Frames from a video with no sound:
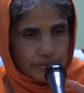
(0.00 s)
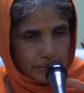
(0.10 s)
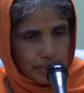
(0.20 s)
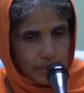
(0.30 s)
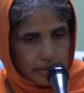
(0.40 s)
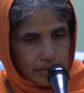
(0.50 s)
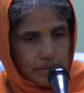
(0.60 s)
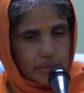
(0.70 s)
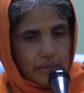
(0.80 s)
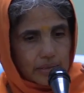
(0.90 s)

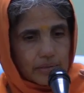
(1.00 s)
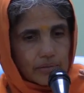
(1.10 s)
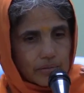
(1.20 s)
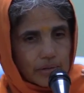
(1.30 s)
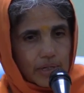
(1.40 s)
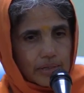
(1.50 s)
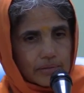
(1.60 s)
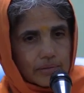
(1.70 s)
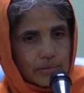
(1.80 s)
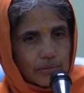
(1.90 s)
then the
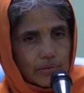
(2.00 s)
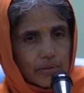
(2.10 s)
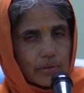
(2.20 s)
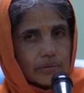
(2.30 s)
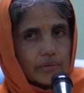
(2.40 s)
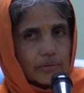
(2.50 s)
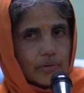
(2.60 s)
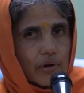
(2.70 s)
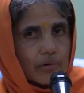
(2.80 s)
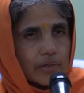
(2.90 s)
gunas hold on
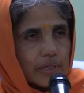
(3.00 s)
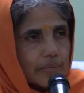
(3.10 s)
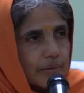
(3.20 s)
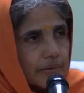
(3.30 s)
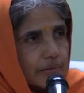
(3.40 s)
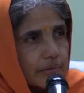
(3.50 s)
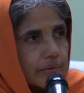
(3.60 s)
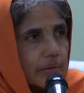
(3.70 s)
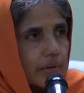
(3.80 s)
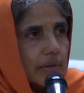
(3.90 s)
strongly, because
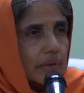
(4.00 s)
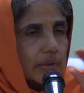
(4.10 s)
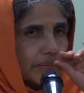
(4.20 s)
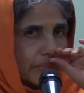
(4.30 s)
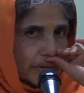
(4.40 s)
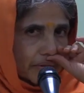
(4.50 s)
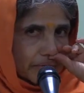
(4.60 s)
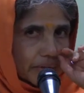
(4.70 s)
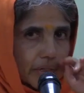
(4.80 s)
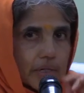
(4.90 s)
it's all
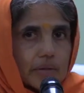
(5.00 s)
about